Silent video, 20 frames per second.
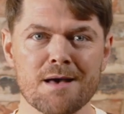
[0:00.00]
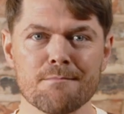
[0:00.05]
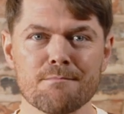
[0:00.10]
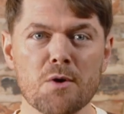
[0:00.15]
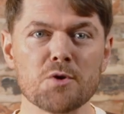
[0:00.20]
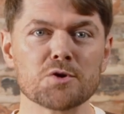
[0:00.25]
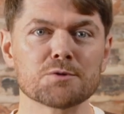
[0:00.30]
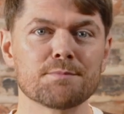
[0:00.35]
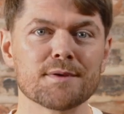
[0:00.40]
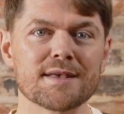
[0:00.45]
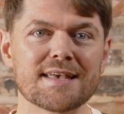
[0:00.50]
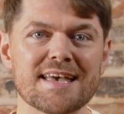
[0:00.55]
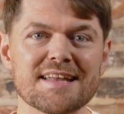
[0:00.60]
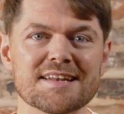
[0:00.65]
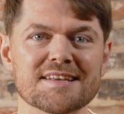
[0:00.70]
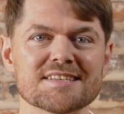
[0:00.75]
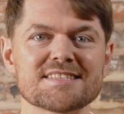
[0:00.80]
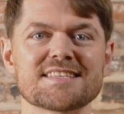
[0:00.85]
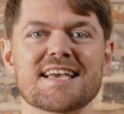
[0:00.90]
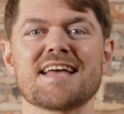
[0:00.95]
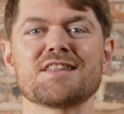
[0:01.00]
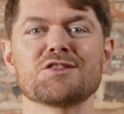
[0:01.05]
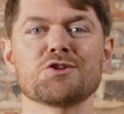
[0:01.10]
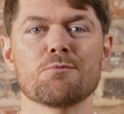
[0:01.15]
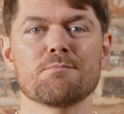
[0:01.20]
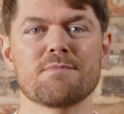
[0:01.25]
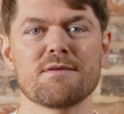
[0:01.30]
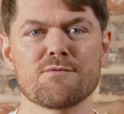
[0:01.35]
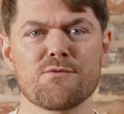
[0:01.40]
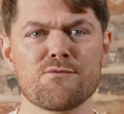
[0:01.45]
Most beginners end
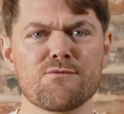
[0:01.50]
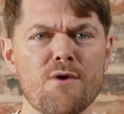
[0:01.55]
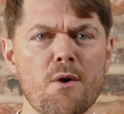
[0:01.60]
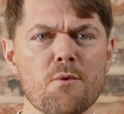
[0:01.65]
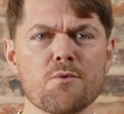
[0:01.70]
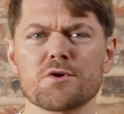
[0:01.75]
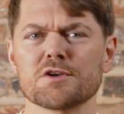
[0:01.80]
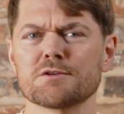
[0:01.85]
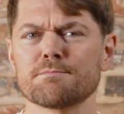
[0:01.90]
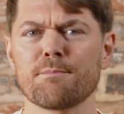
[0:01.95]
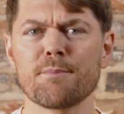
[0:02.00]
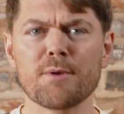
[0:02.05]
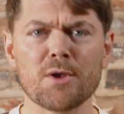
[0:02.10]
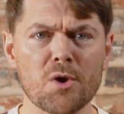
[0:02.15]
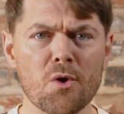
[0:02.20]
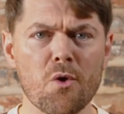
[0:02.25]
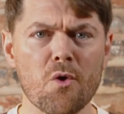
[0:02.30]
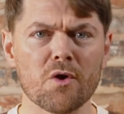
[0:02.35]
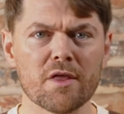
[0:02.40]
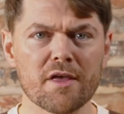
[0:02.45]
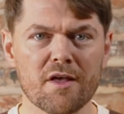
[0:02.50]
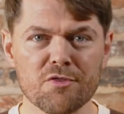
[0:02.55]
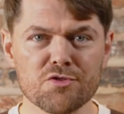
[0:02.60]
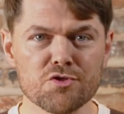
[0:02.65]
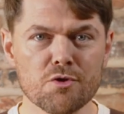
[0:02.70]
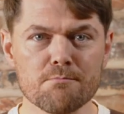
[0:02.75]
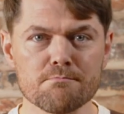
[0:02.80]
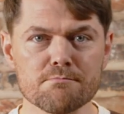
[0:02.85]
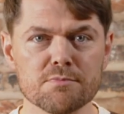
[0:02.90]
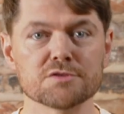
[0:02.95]
up being focused purely
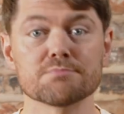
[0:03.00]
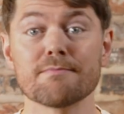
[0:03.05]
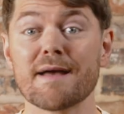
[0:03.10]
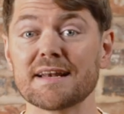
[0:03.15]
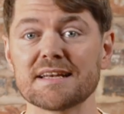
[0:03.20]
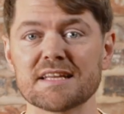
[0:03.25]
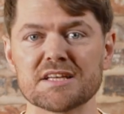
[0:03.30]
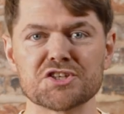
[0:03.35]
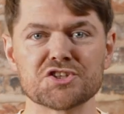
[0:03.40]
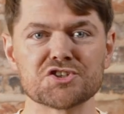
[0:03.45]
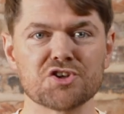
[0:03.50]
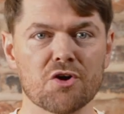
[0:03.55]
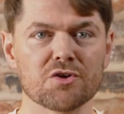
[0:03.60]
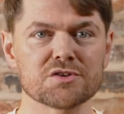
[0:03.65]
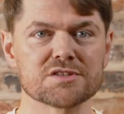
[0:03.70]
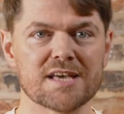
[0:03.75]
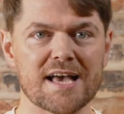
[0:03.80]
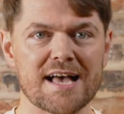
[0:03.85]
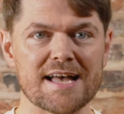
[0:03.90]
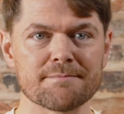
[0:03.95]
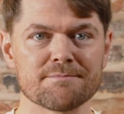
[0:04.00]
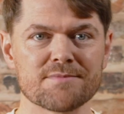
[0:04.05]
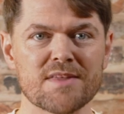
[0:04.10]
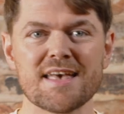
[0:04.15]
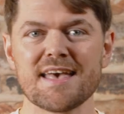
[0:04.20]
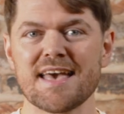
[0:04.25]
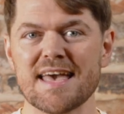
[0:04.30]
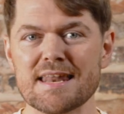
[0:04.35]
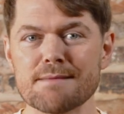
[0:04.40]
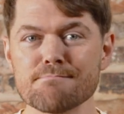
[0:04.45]
on numbers, mainly shot time.
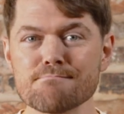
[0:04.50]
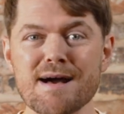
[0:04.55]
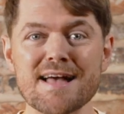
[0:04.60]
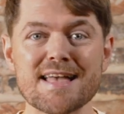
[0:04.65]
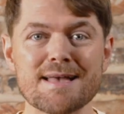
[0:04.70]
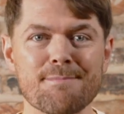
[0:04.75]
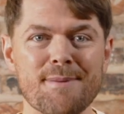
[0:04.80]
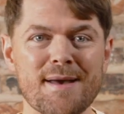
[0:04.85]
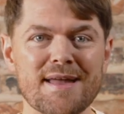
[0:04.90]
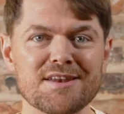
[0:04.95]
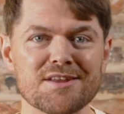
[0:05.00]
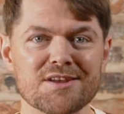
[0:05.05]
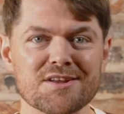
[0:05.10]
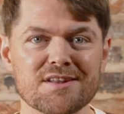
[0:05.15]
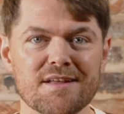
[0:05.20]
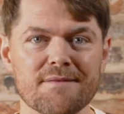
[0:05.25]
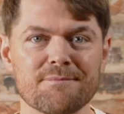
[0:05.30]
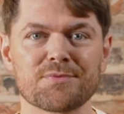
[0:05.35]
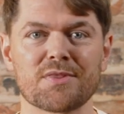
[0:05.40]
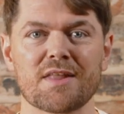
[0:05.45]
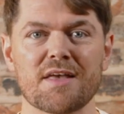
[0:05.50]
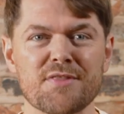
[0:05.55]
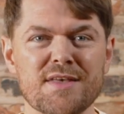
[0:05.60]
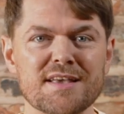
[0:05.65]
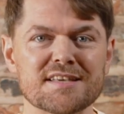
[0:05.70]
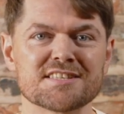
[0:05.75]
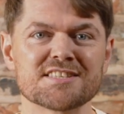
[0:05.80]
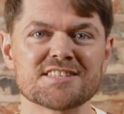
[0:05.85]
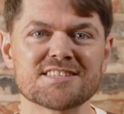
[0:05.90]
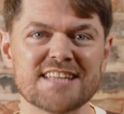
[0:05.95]
And in my opinion,
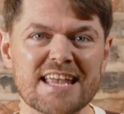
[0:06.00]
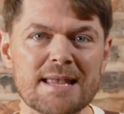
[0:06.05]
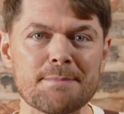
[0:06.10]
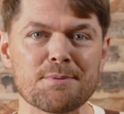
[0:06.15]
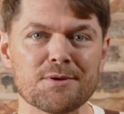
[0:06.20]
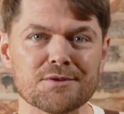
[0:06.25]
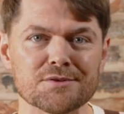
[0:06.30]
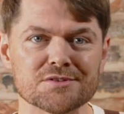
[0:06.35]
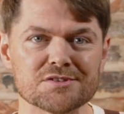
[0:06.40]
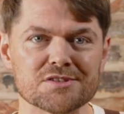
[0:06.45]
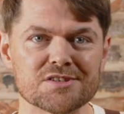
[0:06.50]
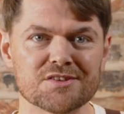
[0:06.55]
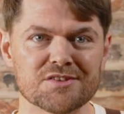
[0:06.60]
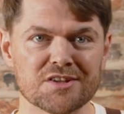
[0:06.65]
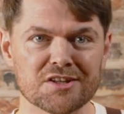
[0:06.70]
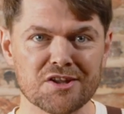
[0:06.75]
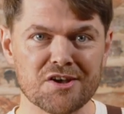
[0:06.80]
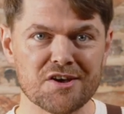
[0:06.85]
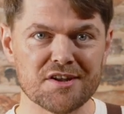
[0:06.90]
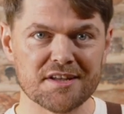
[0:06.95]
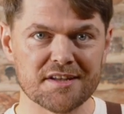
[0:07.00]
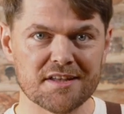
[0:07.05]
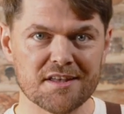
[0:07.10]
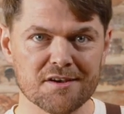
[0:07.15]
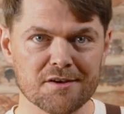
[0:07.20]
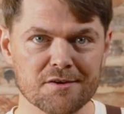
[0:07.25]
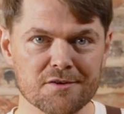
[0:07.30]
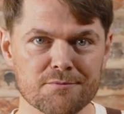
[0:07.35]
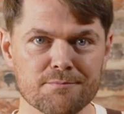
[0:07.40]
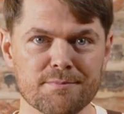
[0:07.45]
this steepens the learning
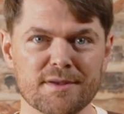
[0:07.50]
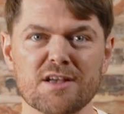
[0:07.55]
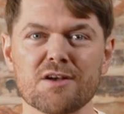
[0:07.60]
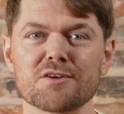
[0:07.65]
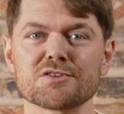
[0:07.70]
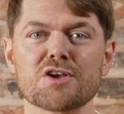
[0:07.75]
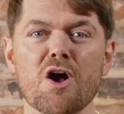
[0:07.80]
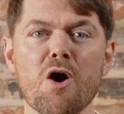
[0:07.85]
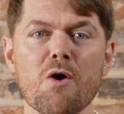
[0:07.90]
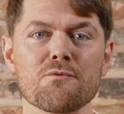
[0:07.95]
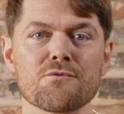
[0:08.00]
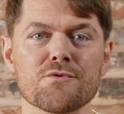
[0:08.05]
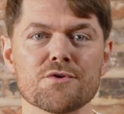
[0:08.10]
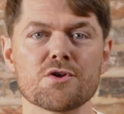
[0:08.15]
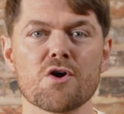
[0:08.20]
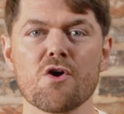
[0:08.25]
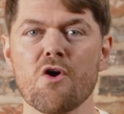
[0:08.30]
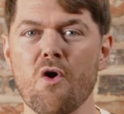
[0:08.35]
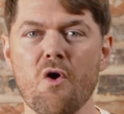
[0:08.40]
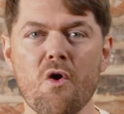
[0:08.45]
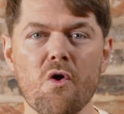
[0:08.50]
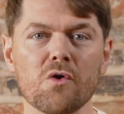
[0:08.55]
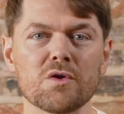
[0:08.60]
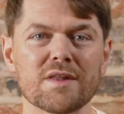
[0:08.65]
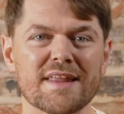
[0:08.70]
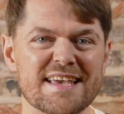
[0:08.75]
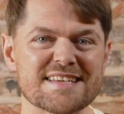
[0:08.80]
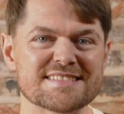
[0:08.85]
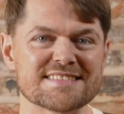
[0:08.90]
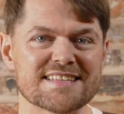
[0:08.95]
curve because often
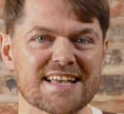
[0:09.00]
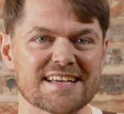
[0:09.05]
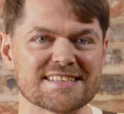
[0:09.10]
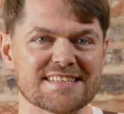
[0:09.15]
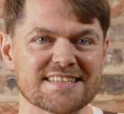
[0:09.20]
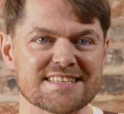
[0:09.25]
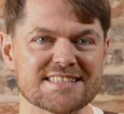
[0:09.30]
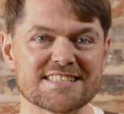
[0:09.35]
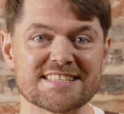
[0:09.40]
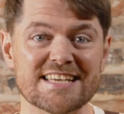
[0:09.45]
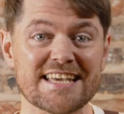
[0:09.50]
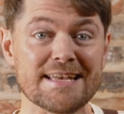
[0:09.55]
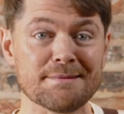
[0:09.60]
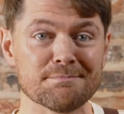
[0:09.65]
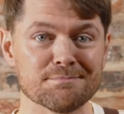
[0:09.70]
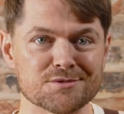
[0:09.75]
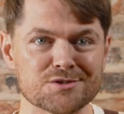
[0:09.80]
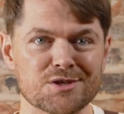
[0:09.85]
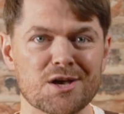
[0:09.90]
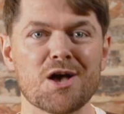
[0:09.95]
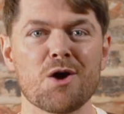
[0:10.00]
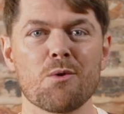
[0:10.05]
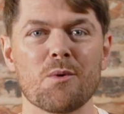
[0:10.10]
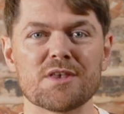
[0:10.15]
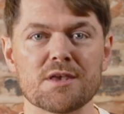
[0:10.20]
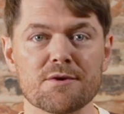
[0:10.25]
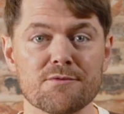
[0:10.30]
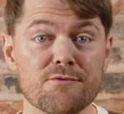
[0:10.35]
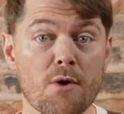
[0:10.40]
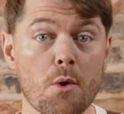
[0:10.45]
all isn't as it seems
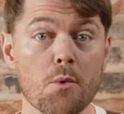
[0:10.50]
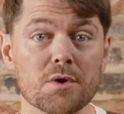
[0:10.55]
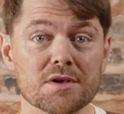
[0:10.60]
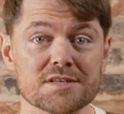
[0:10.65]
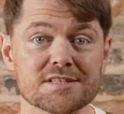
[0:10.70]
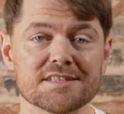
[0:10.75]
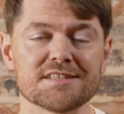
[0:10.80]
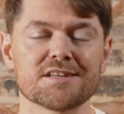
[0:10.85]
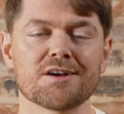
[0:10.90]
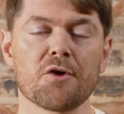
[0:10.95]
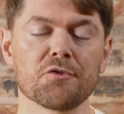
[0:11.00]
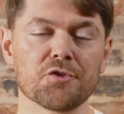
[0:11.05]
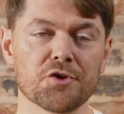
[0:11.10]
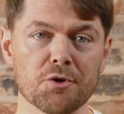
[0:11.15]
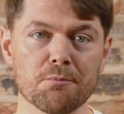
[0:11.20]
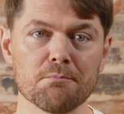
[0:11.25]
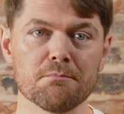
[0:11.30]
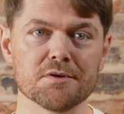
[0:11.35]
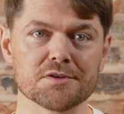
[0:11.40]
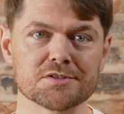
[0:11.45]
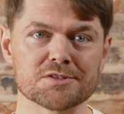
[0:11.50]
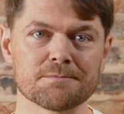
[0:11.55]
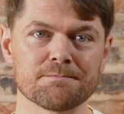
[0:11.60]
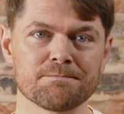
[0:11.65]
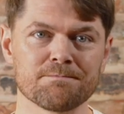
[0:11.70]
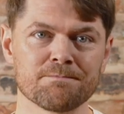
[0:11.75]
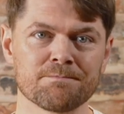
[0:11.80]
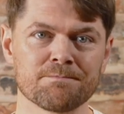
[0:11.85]
when you're focusing on the numbers.